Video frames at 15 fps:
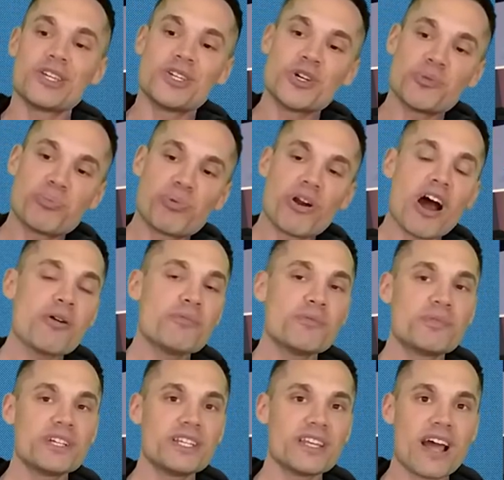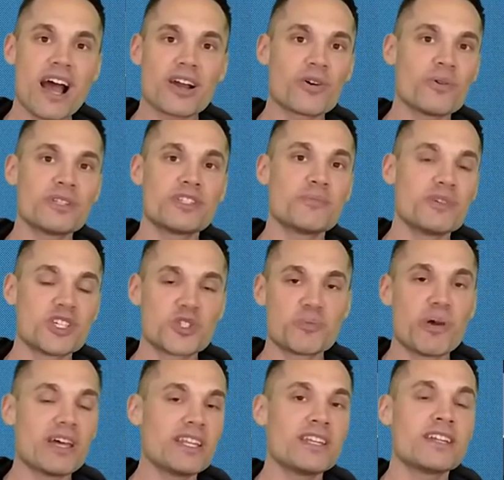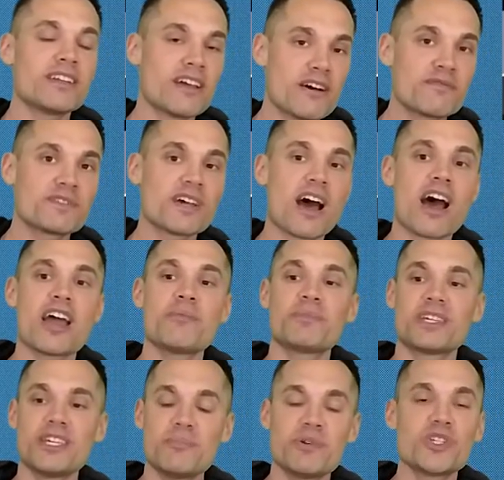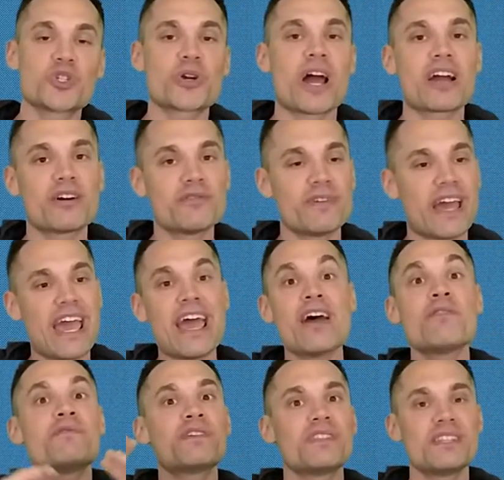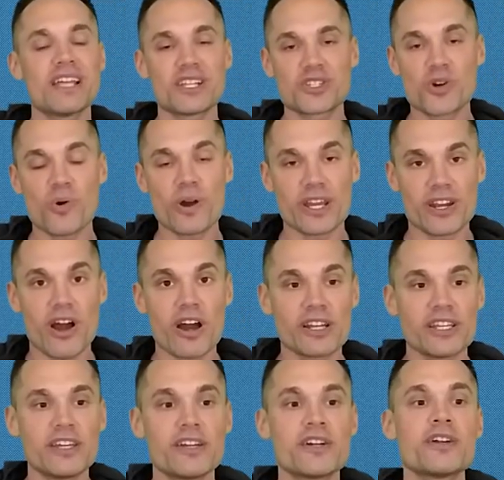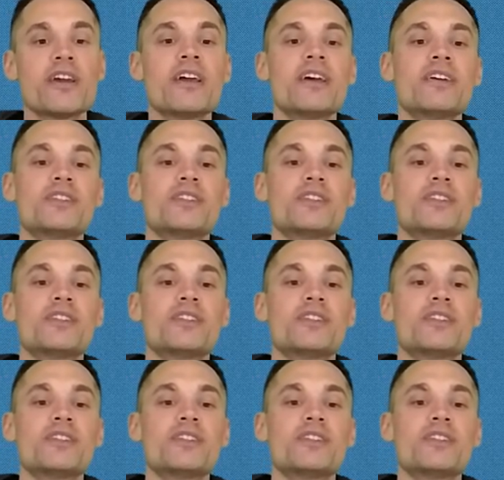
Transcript: you're probably not going to be spending enough time keeping track of everything that's going on here